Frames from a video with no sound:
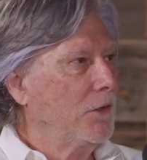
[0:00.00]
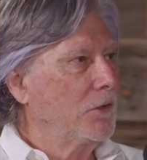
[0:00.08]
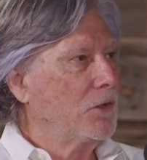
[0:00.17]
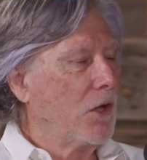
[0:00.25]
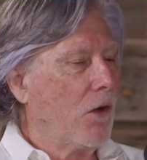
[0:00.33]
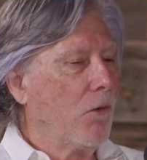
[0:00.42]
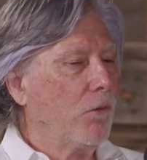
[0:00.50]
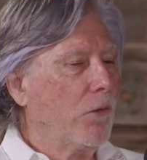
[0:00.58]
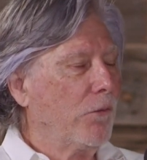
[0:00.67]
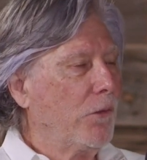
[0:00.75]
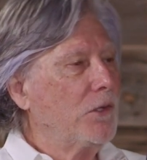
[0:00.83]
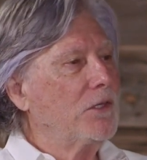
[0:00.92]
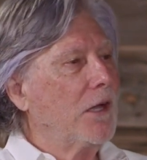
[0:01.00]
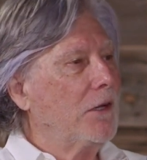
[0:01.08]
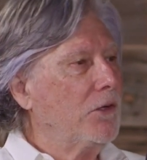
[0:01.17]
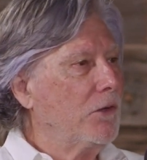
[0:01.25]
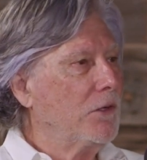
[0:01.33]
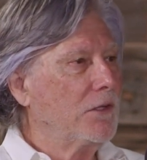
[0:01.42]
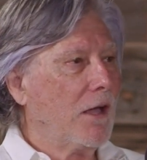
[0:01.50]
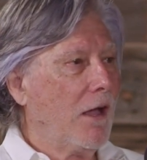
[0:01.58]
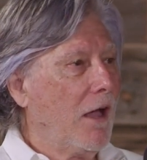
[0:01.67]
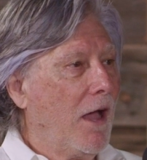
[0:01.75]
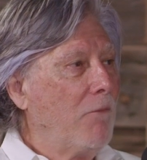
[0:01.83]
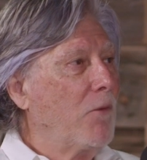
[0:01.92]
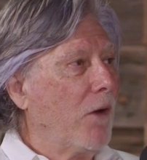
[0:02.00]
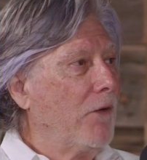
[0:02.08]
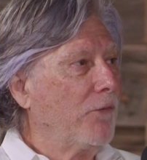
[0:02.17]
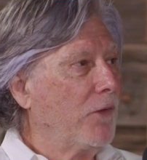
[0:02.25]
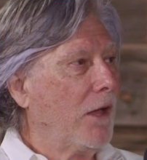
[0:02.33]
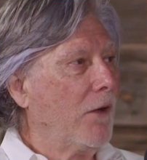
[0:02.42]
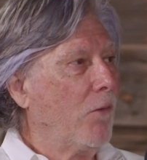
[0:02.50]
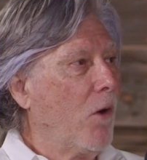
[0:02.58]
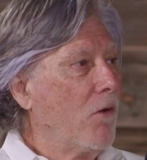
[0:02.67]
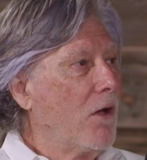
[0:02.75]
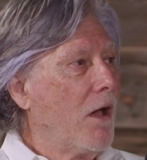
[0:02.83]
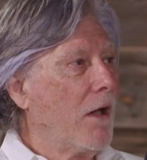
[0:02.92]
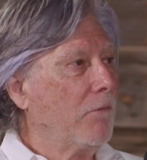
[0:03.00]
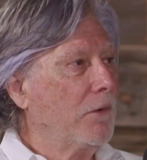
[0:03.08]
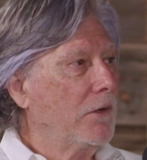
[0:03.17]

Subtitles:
So the first thing I do is I'm grateful I woke up.